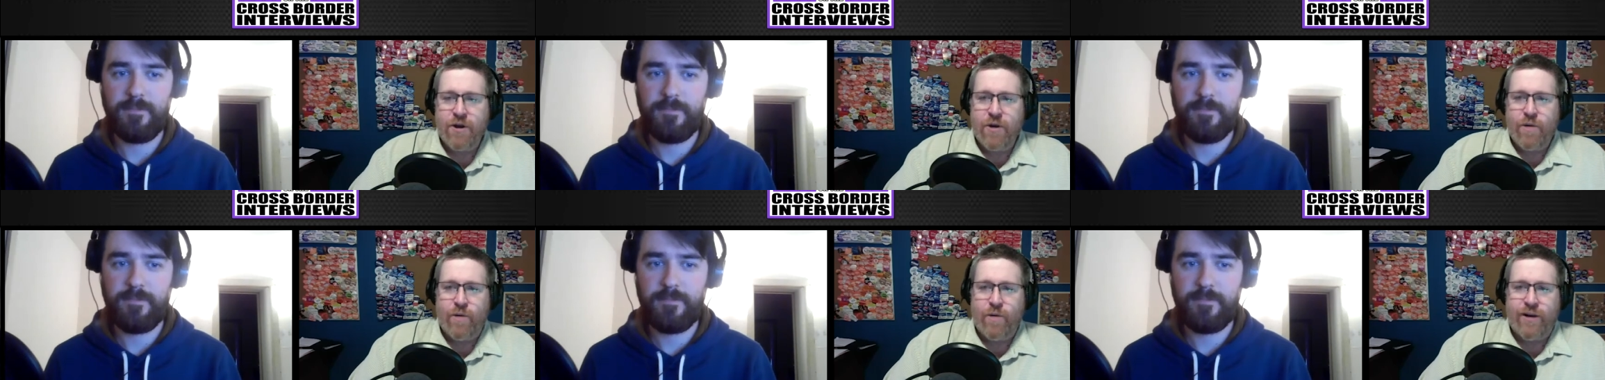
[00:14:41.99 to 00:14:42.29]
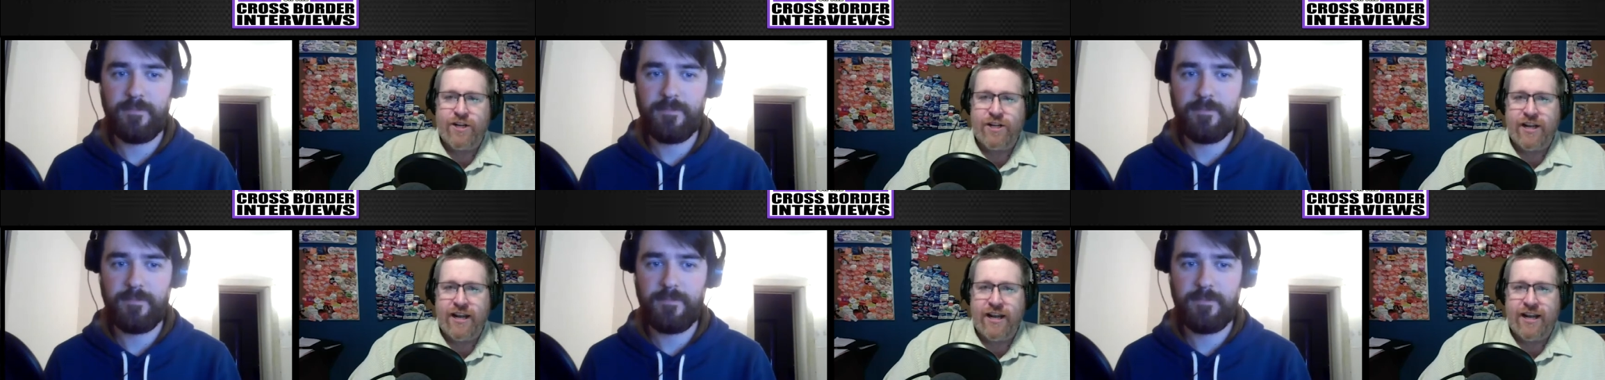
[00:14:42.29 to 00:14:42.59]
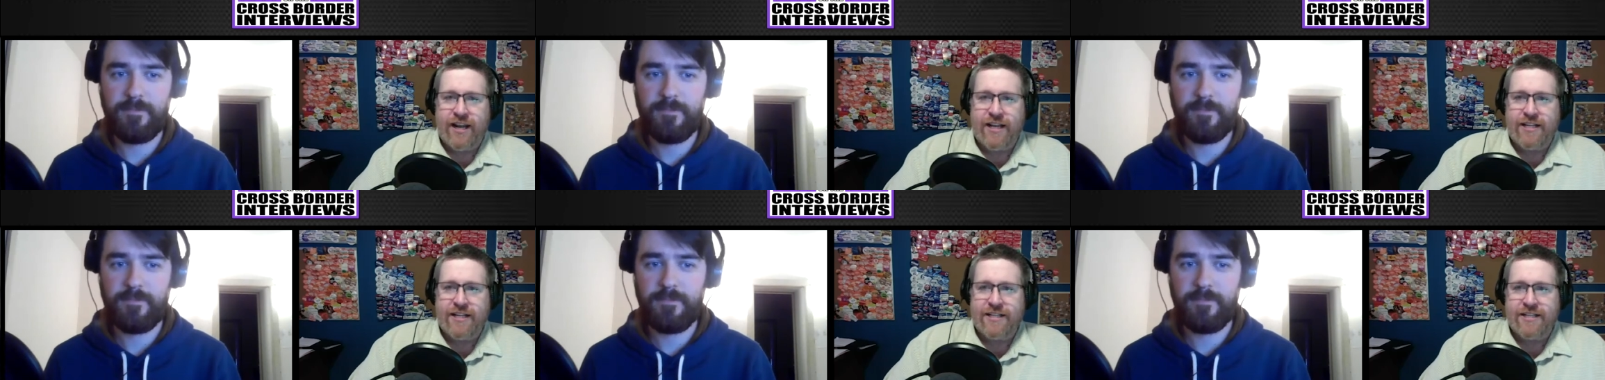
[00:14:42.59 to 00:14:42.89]
Speaker 1: which
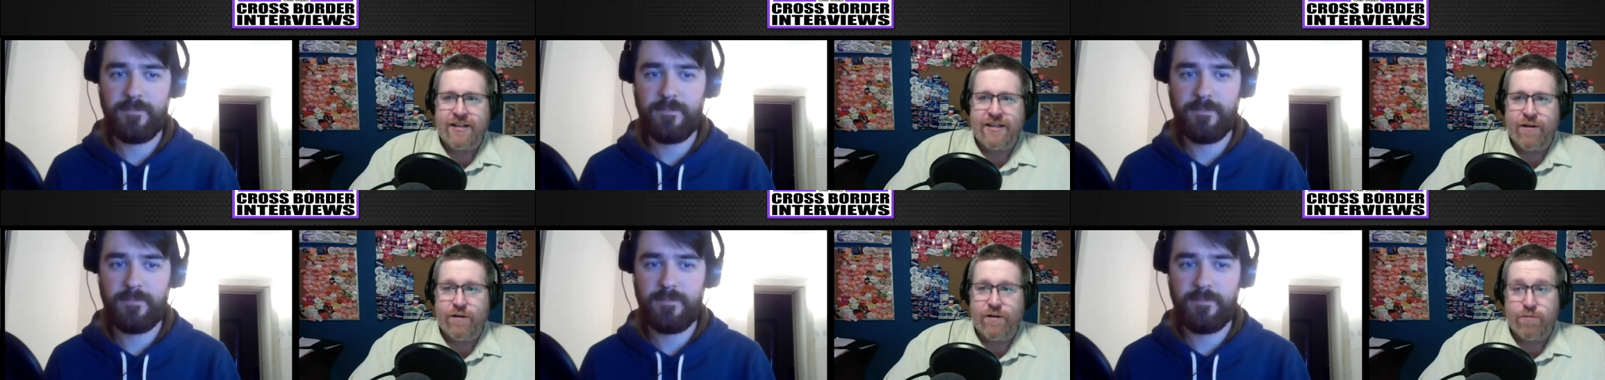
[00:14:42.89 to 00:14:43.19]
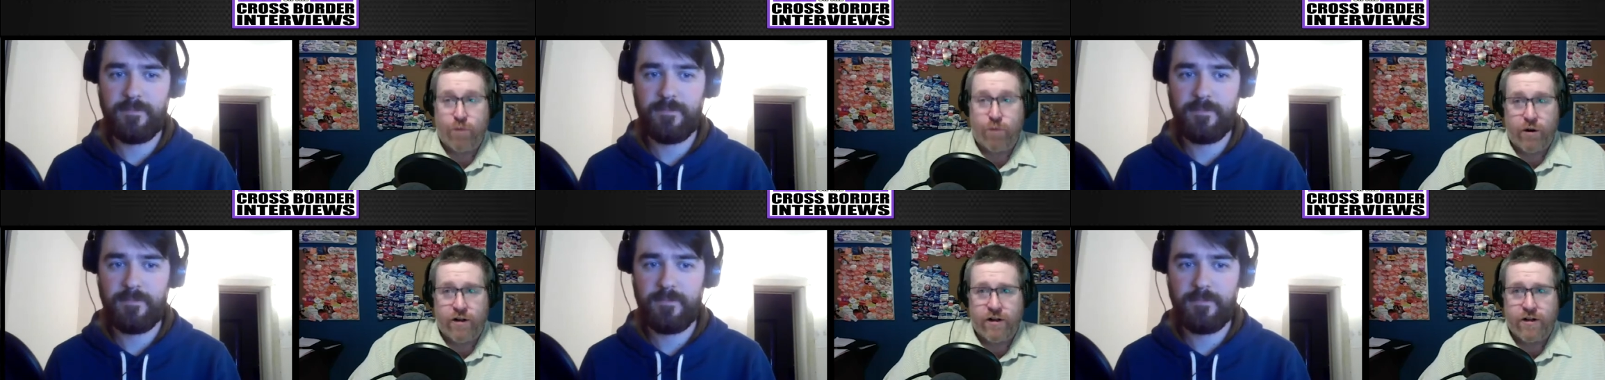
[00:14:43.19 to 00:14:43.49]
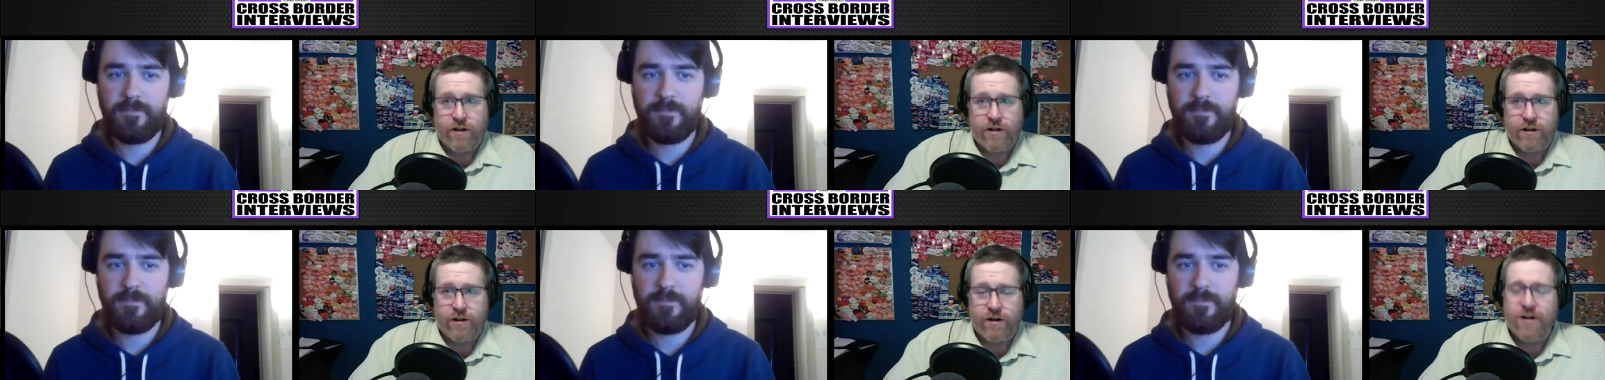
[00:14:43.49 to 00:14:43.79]
is, spoiler
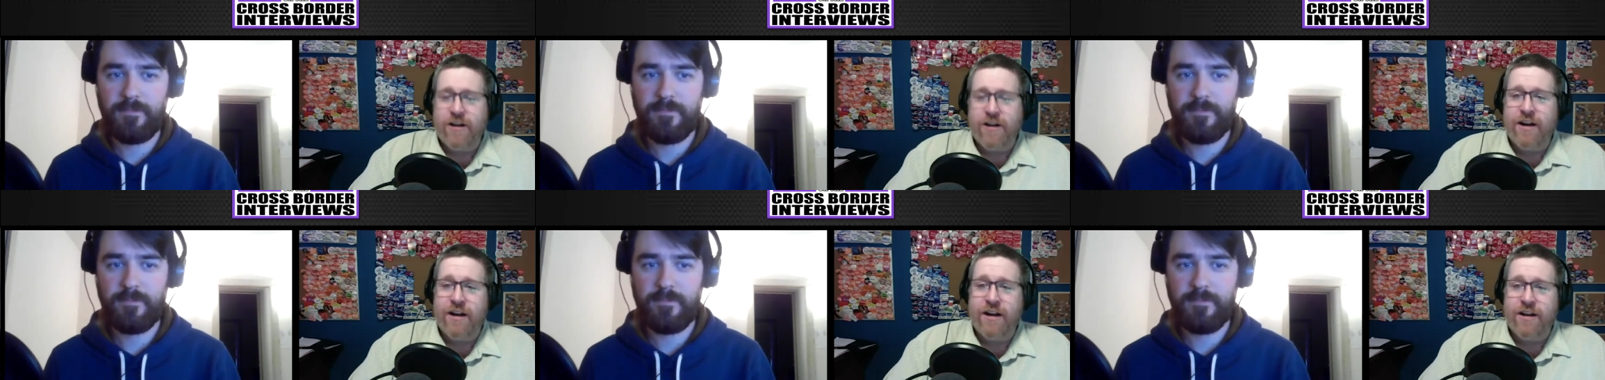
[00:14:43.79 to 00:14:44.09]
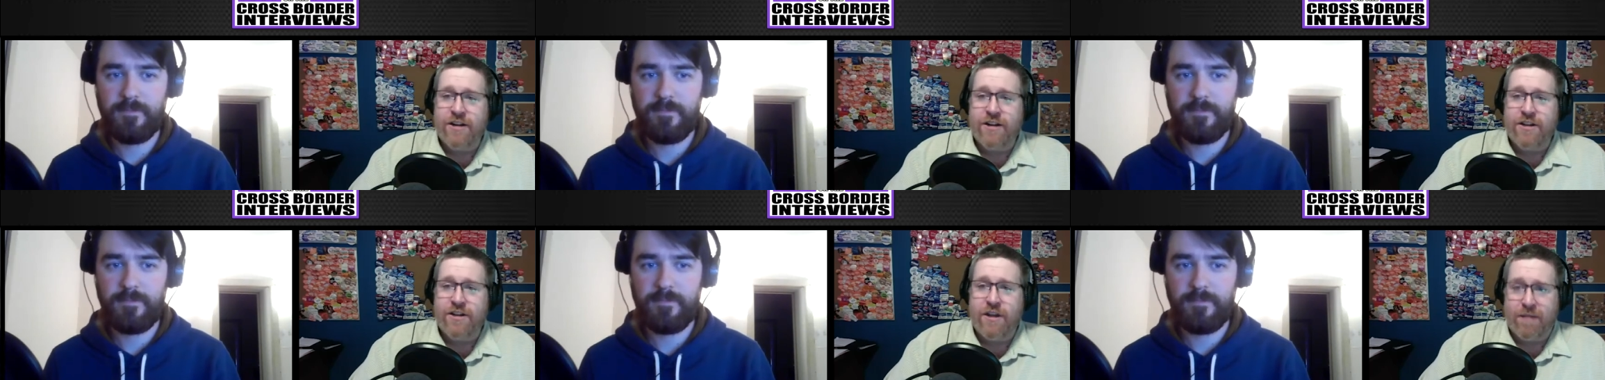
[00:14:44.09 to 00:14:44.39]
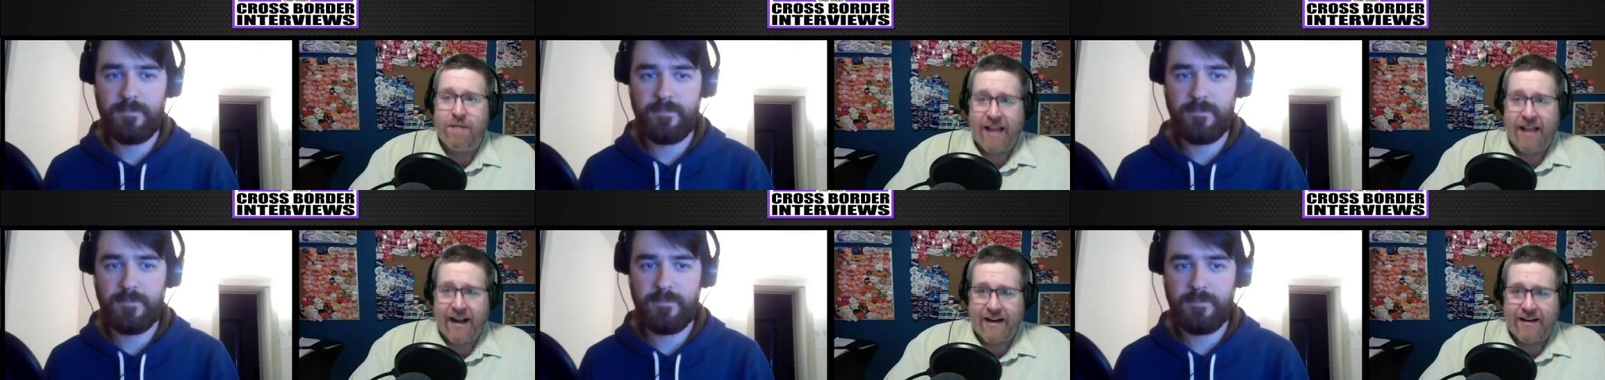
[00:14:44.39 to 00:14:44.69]
alert, the
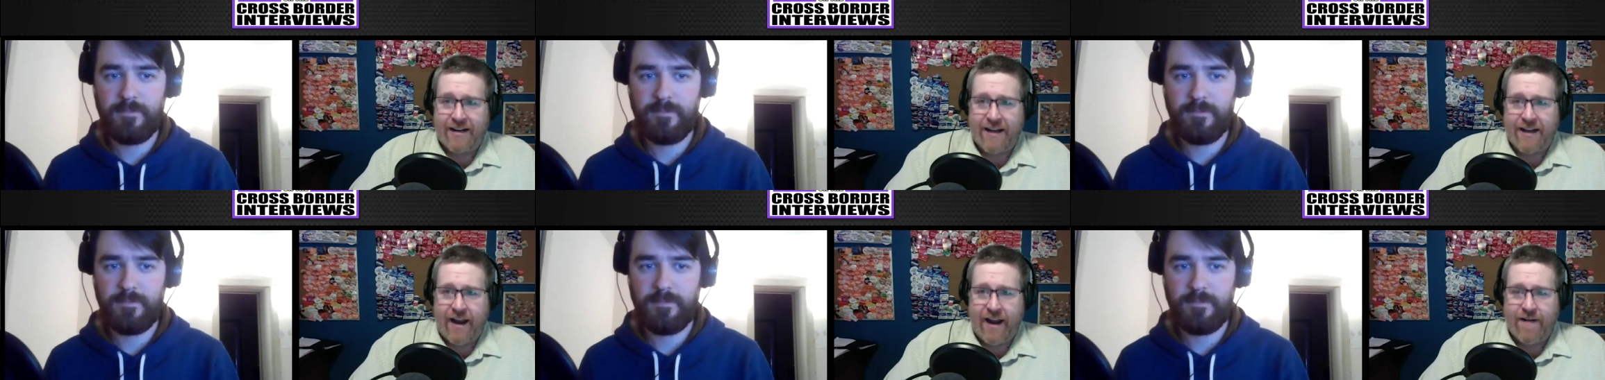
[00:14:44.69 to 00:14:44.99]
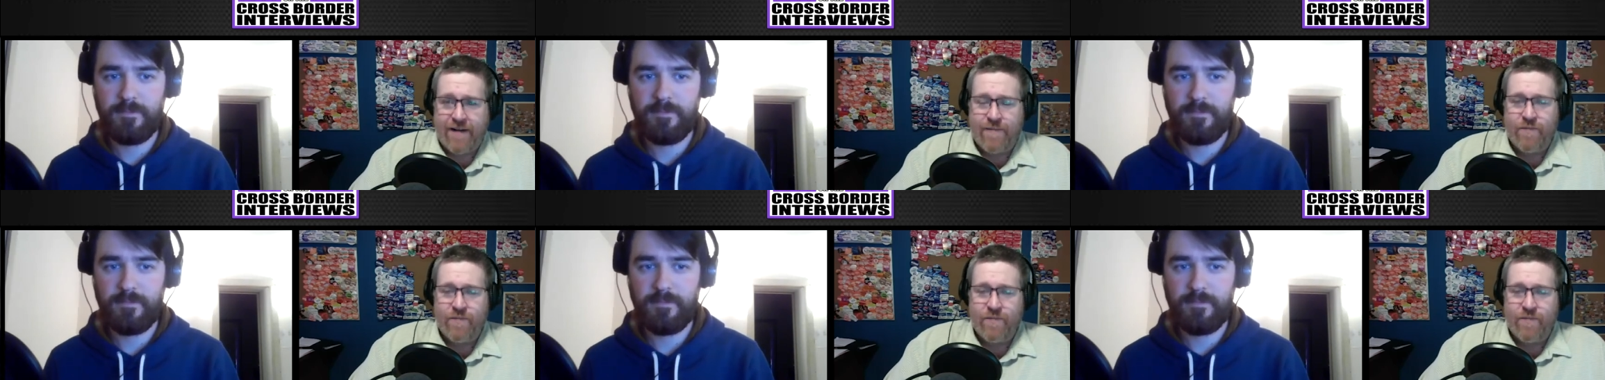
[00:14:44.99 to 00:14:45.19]
Black Knight,